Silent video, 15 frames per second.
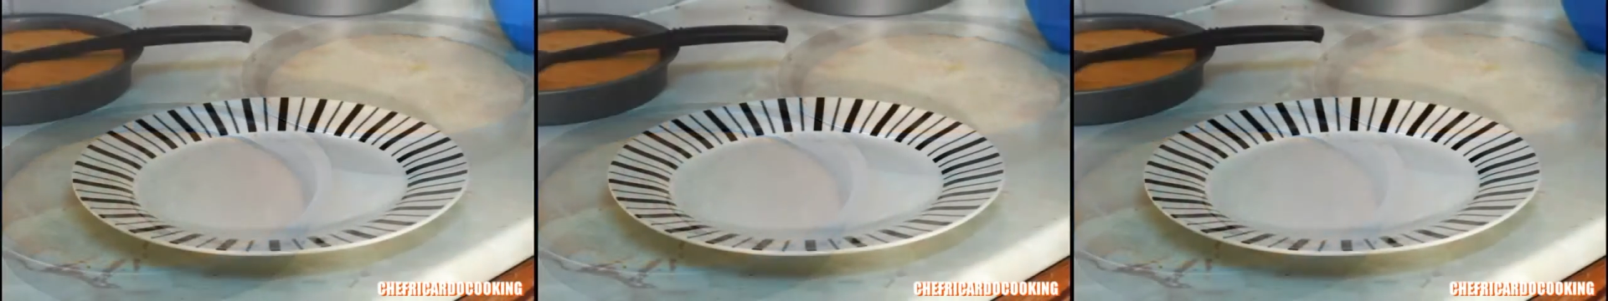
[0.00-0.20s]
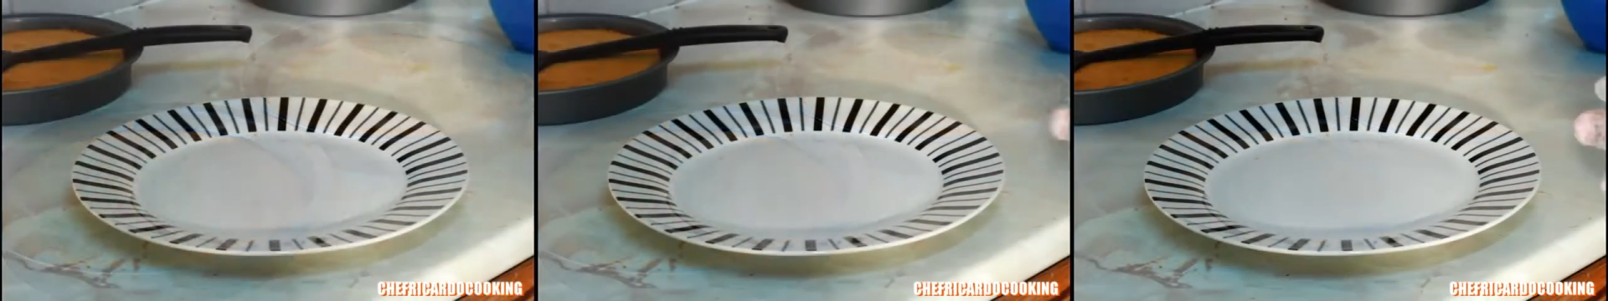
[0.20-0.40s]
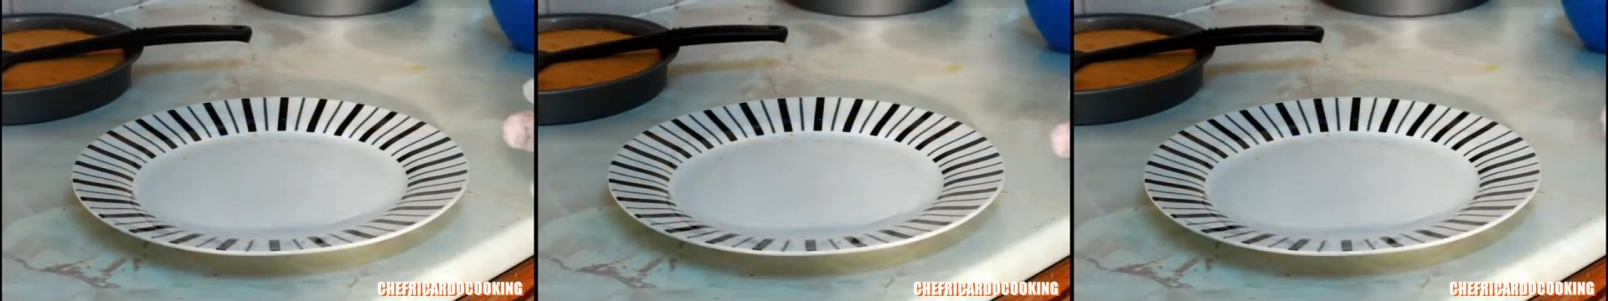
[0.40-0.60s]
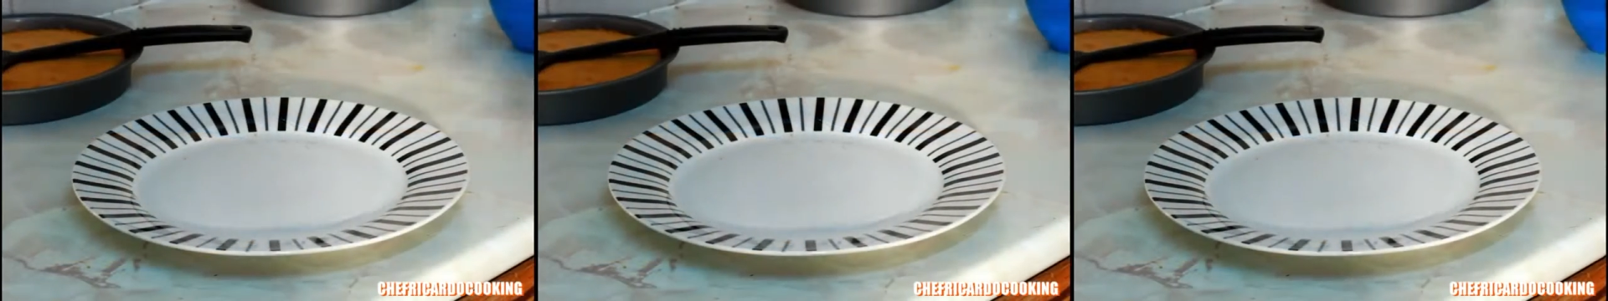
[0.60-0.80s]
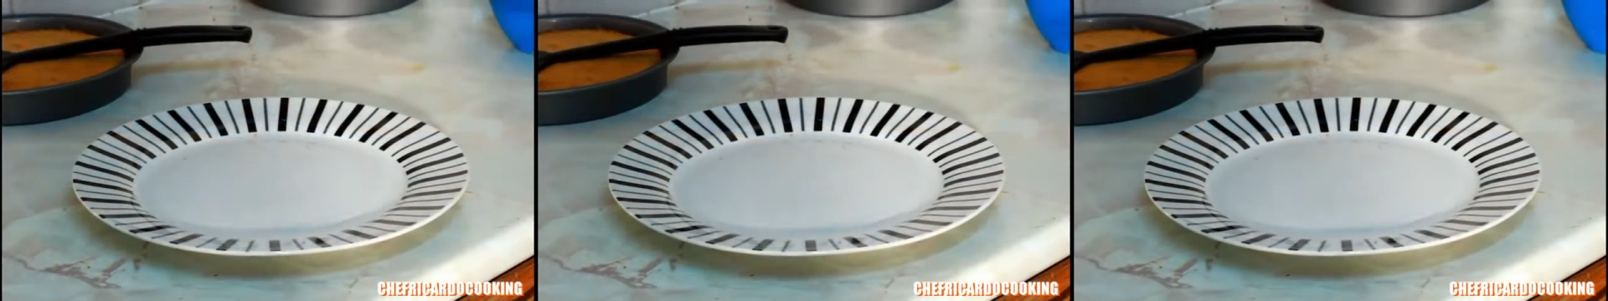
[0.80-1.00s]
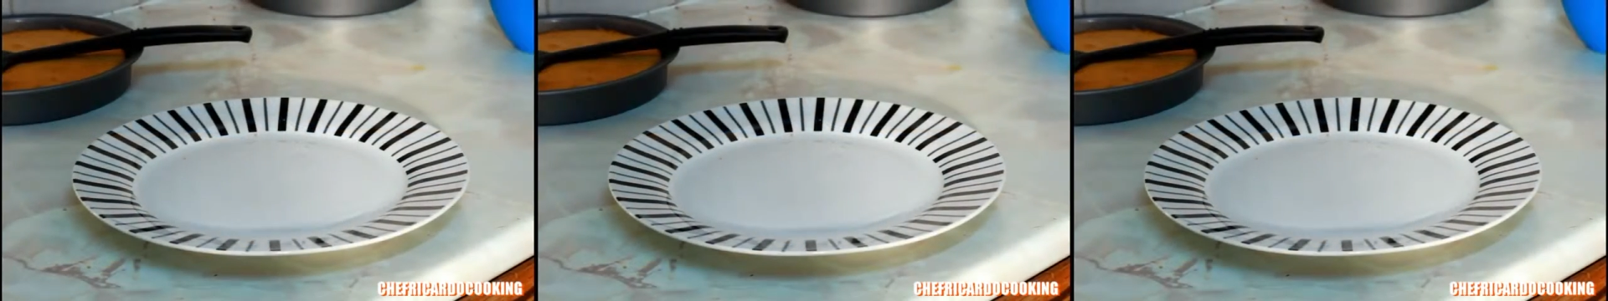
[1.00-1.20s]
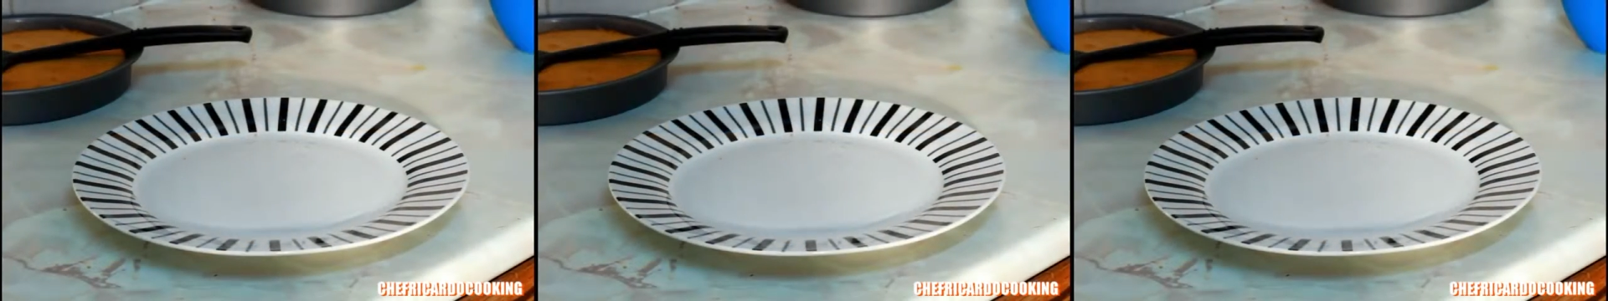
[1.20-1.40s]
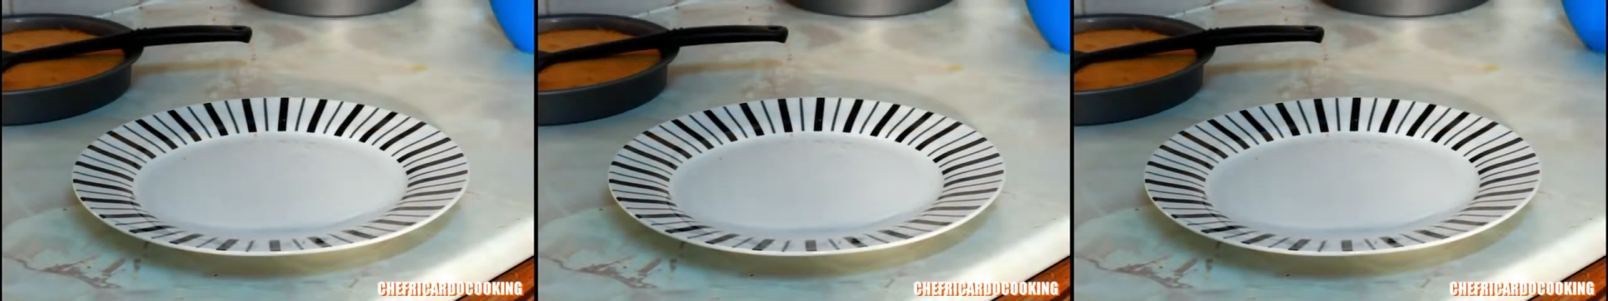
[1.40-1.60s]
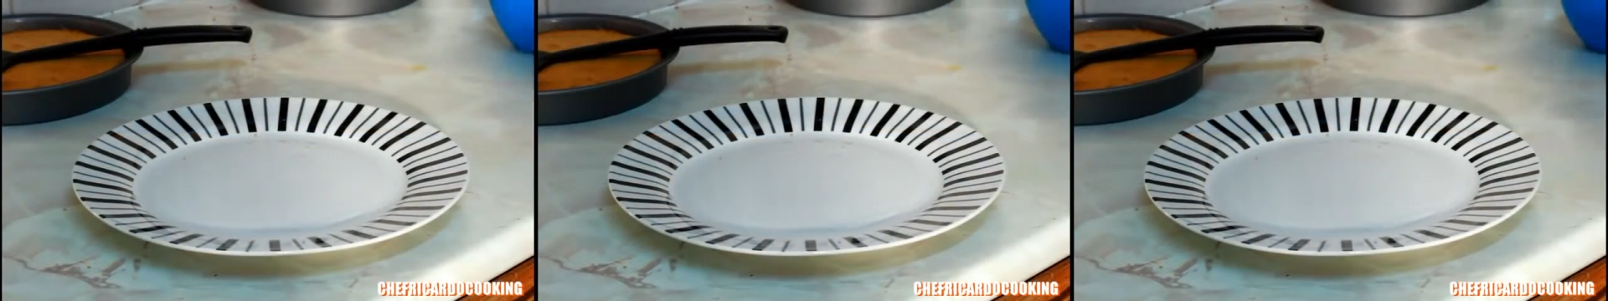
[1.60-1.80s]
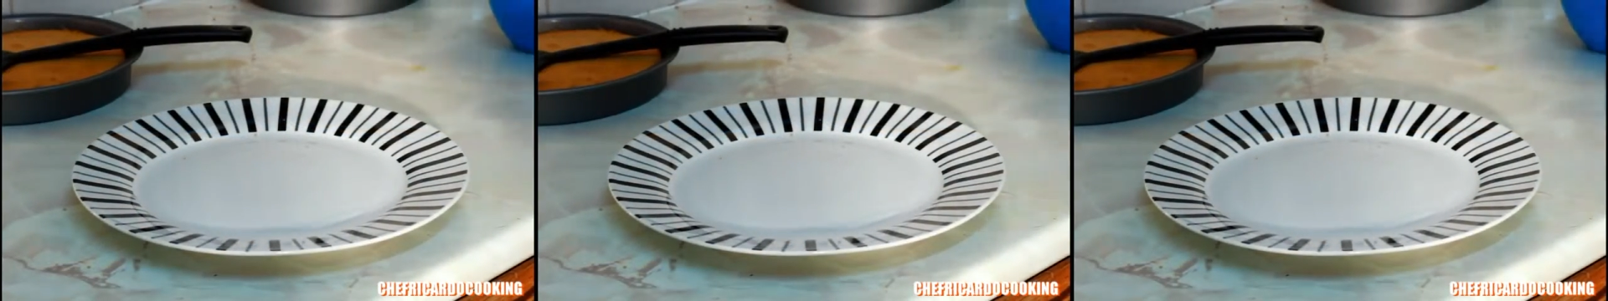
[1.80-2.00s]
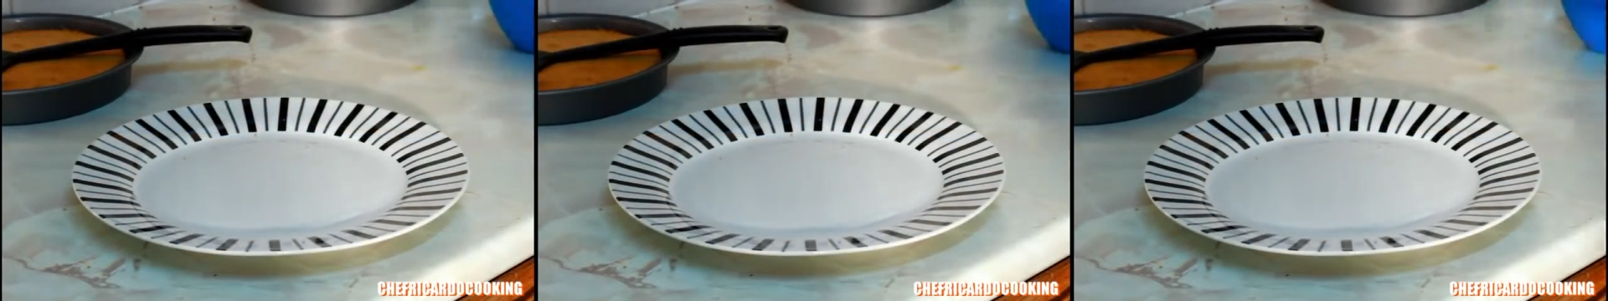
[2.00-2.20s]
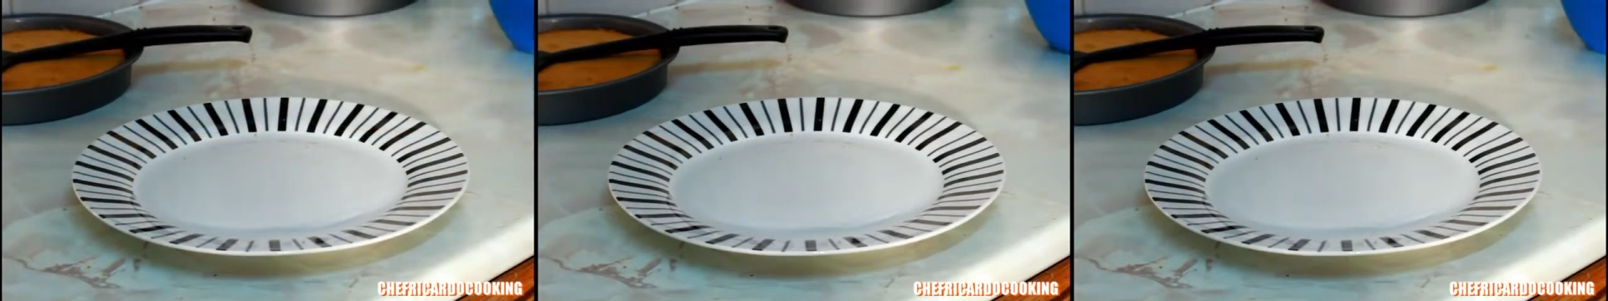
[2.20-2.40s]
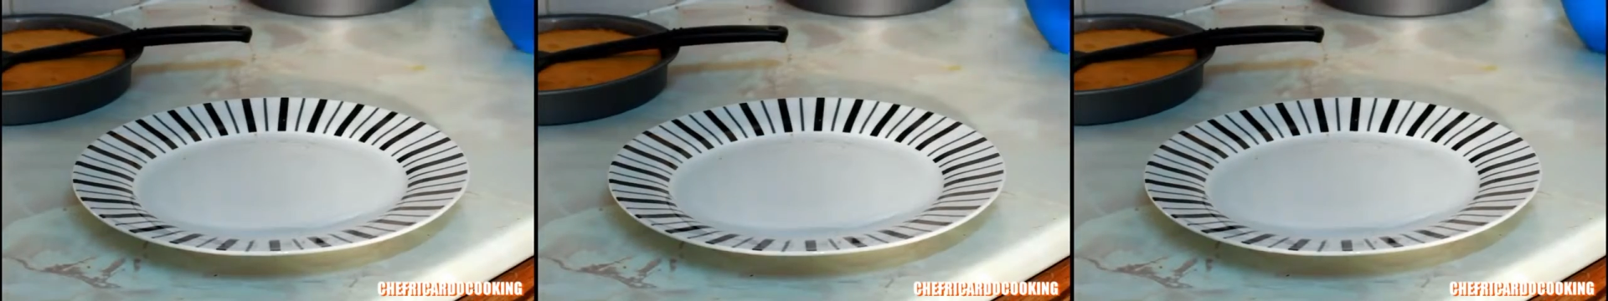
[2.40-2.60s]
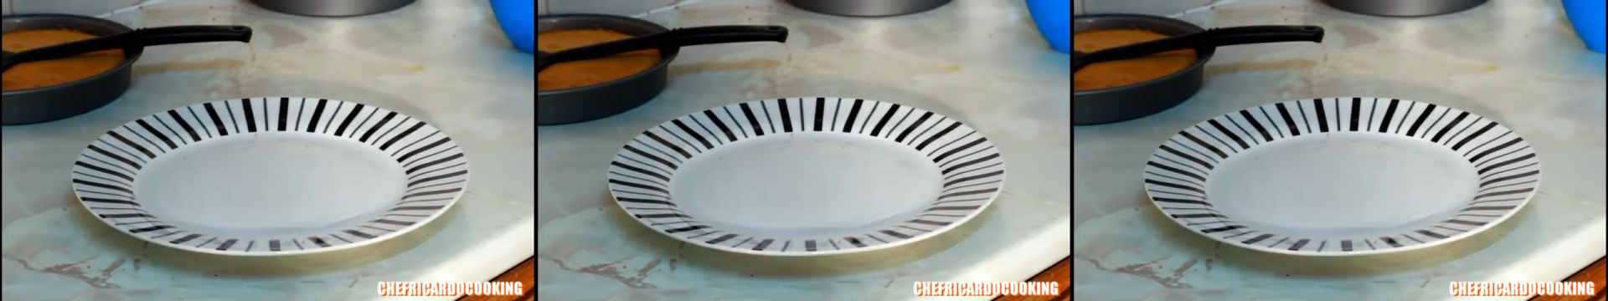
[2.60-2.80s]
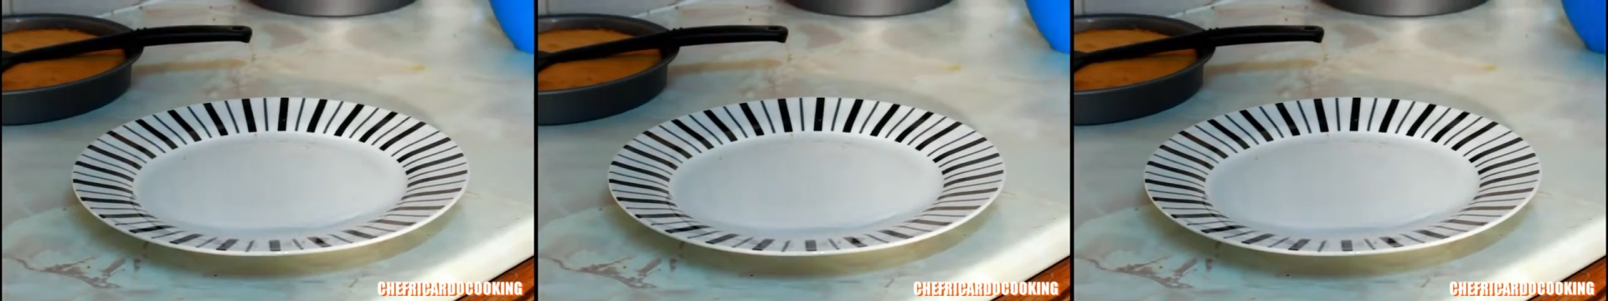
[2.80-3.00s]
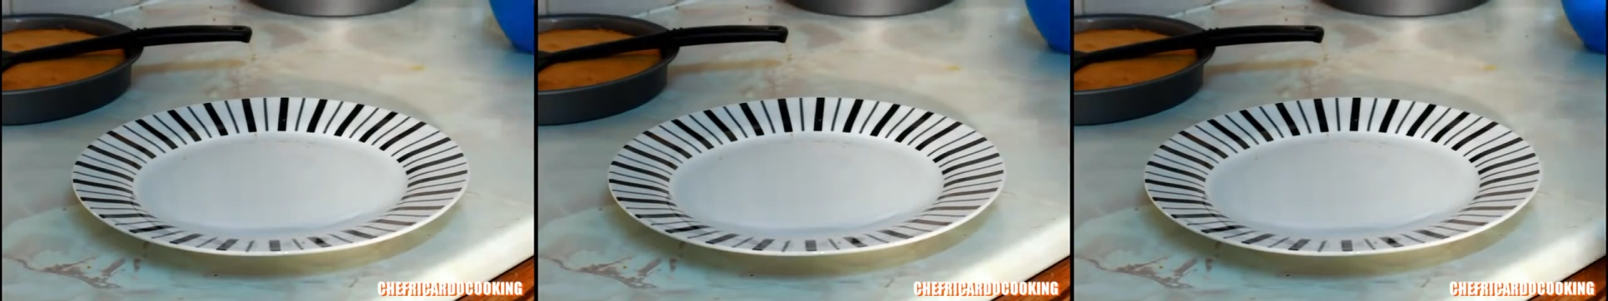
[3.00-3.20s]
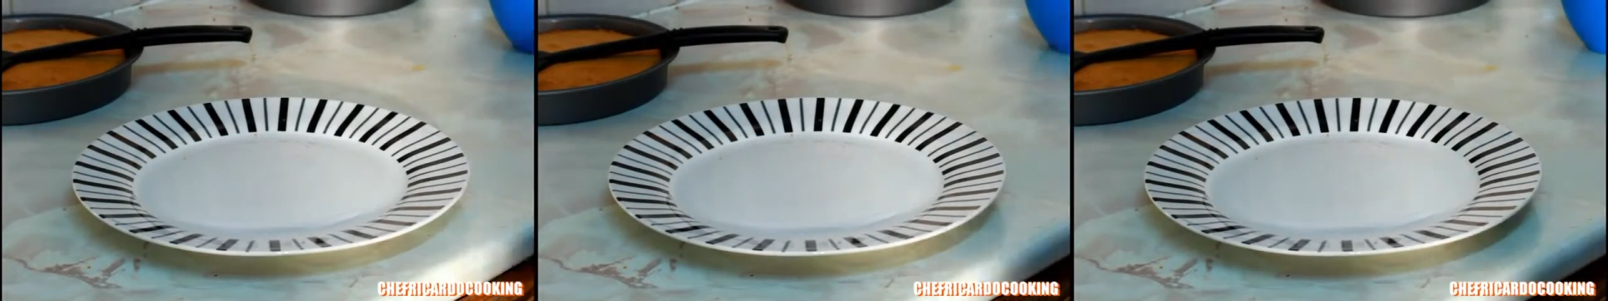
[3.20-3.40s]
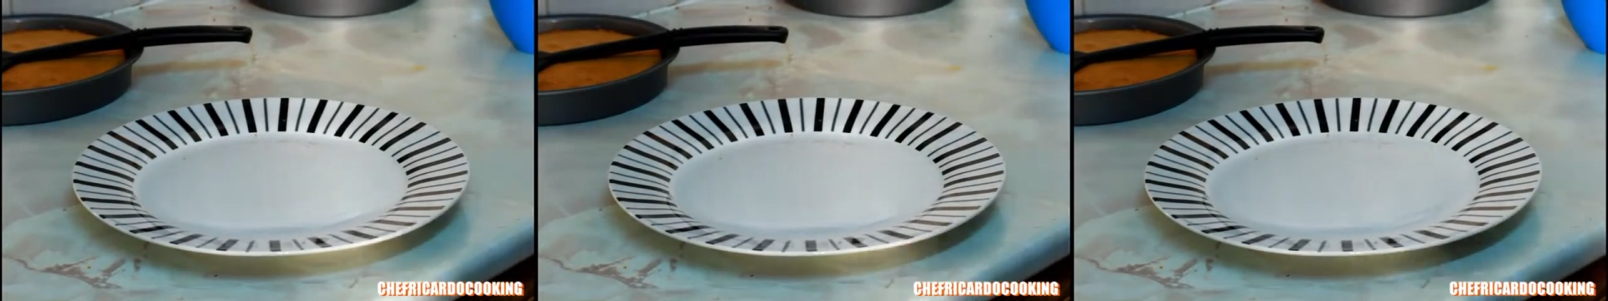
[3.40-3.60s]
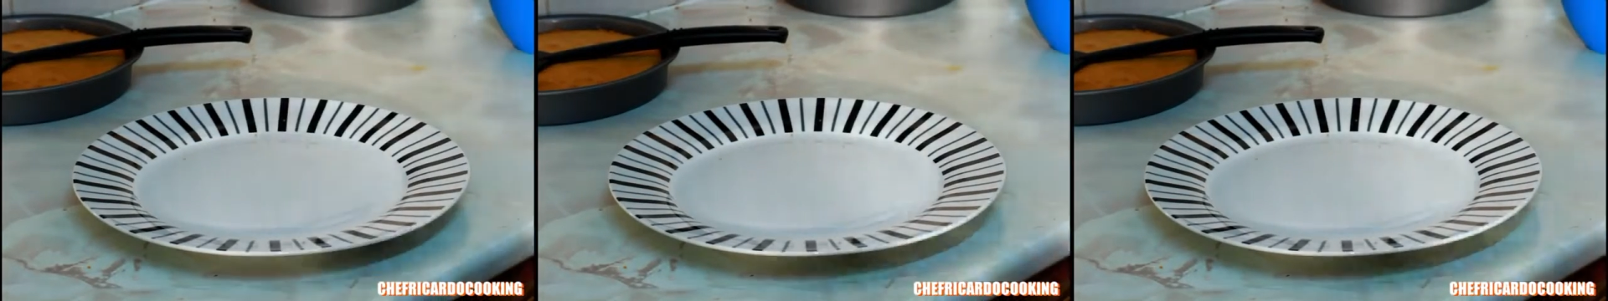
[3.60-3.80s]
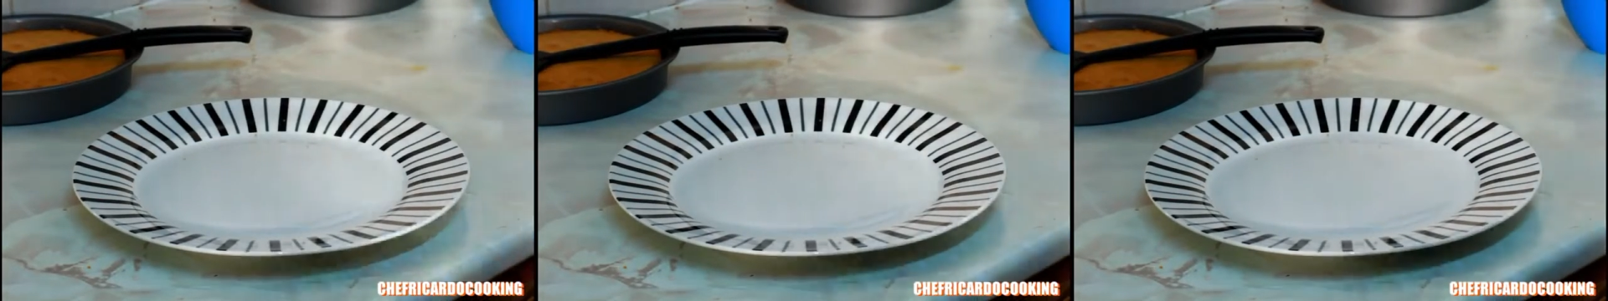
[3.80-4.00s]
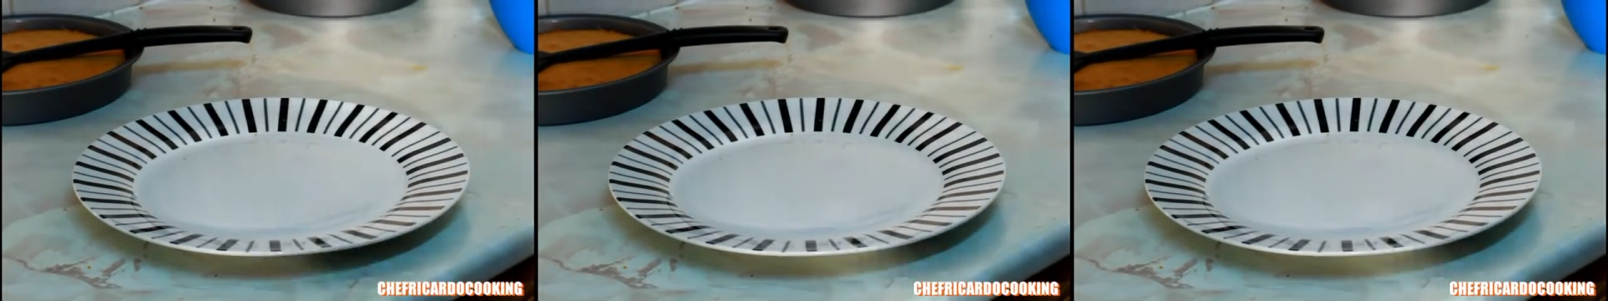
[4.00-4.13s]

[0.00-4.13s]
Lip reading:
No face is visible, so there are no lips to read.